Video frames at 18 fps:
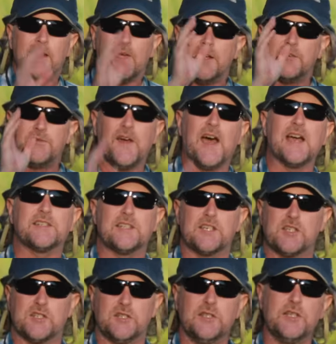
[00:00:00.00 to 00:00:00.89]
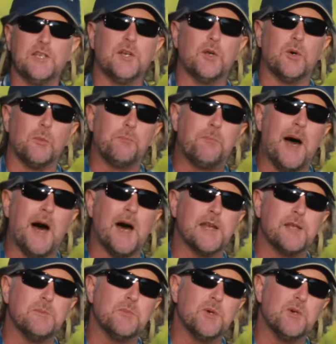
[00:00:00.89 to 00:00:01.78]
In fact, as little
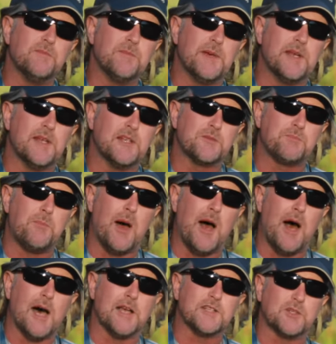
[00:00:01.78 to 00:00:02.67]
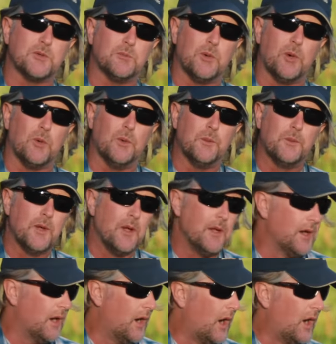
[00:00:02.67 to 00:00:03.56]
body movement as possible
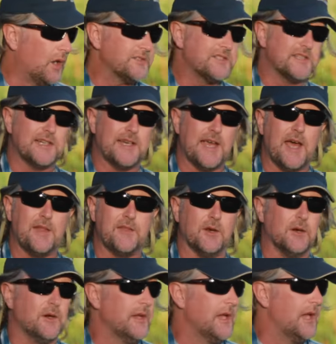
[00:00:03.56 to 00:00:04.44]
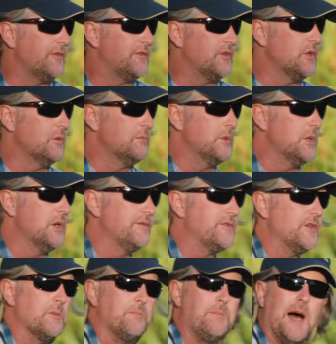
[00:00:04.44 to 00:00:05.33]
altogether. If you
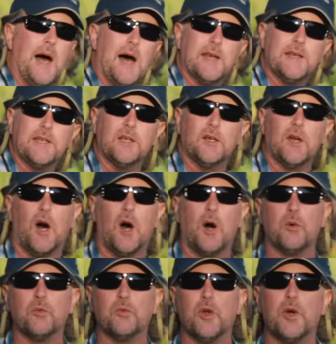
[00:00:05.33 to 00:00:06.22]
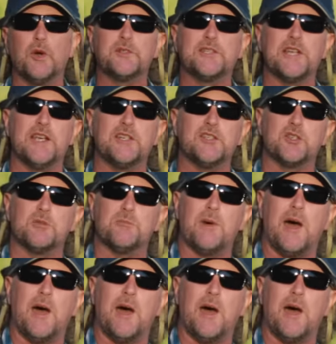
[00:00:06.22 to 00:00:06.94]
move your body at all, rotate your